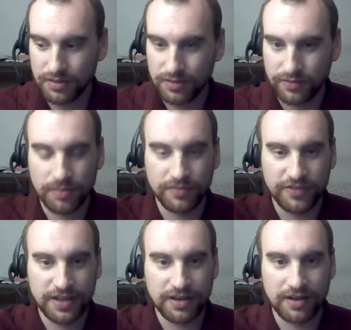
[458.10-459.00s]
from
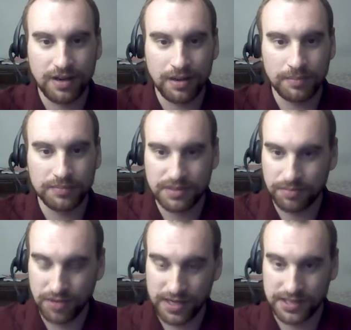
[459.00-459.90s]
Vietnam to
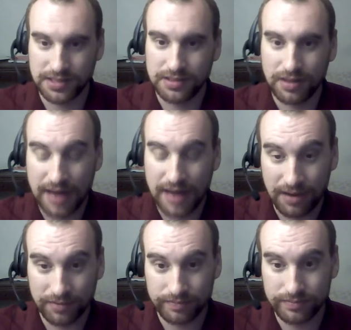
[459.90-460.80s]
present, and
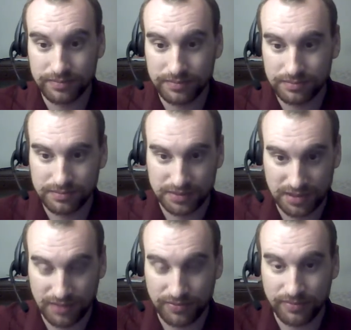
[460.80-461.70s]
how
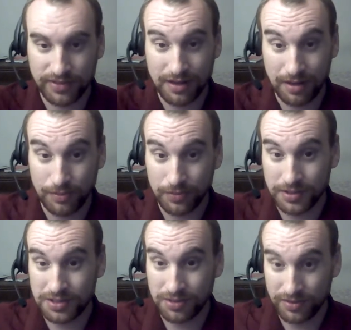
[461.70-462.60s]
stuff from Vietnam
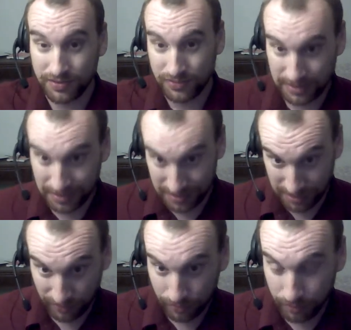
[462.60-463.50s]
was sort of affecting
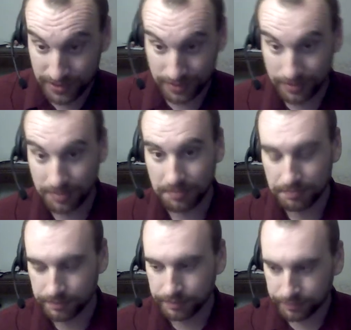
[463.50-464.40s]
stuff from present.
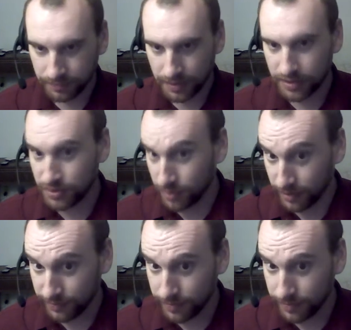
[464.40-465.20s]
Sort of.